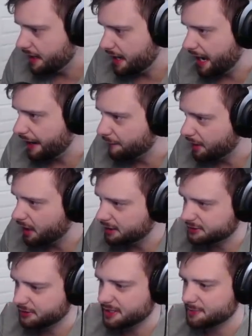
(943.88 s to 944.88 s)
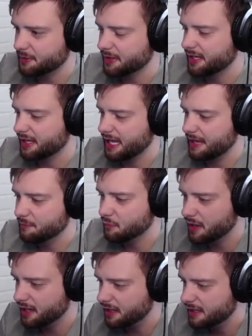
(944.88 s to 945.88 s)
And we're also at the point of the game
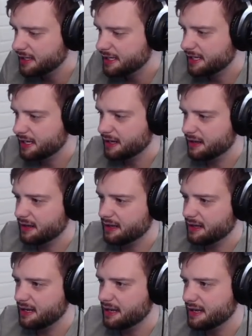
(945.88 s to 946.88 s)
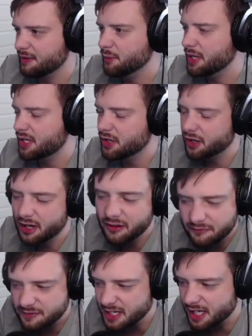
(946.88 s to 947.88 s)
where we could
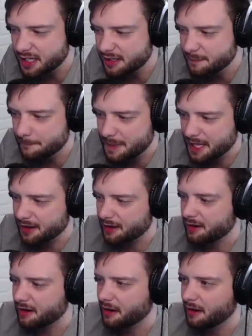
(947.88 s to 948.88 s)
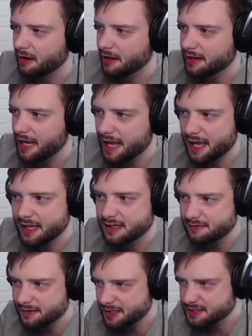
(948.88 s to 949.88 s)
have done better on A,
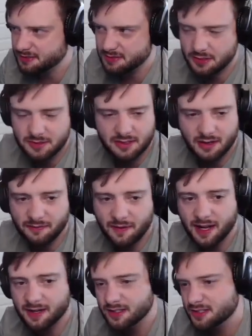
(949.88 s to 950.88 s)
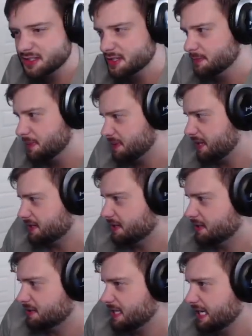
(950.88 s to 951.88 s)
defense and using our fighters to protect
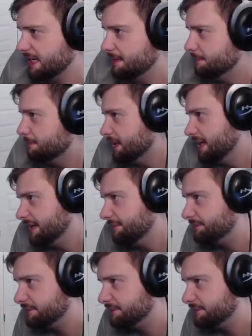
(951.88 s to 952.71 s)
our team, but